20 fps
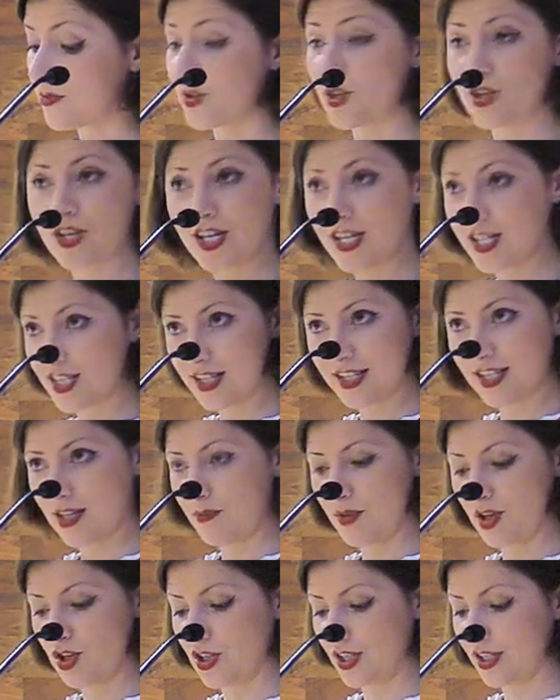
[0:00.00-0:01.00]
which isn't
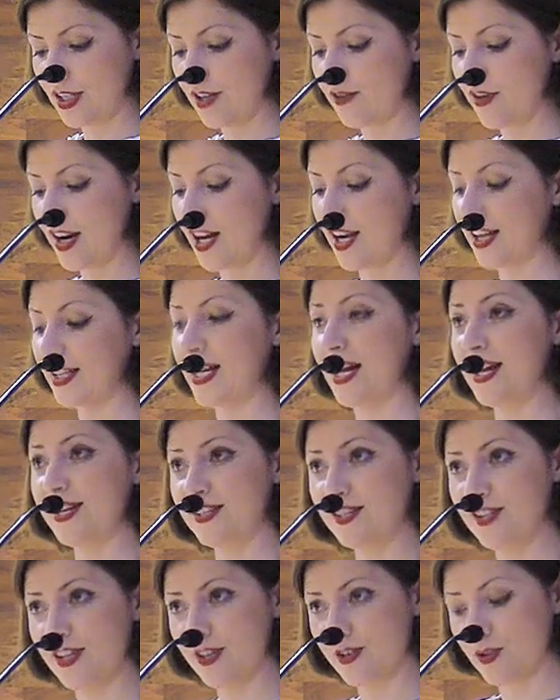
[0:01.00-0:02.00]
immediately
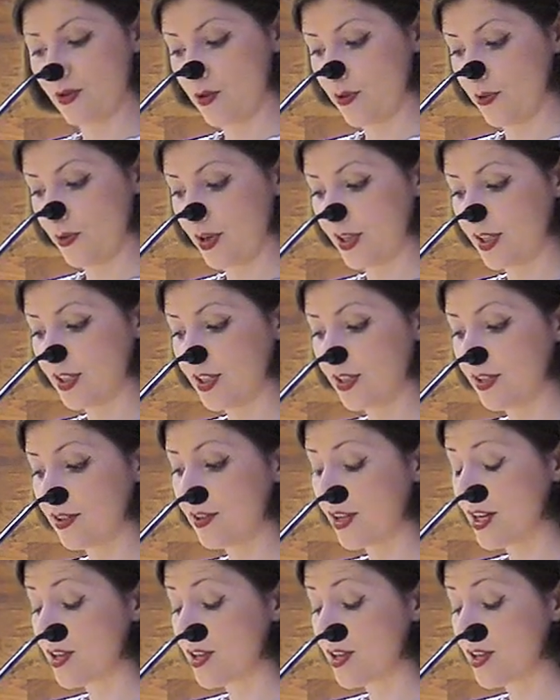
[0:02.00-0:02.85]
recognized as authoritative,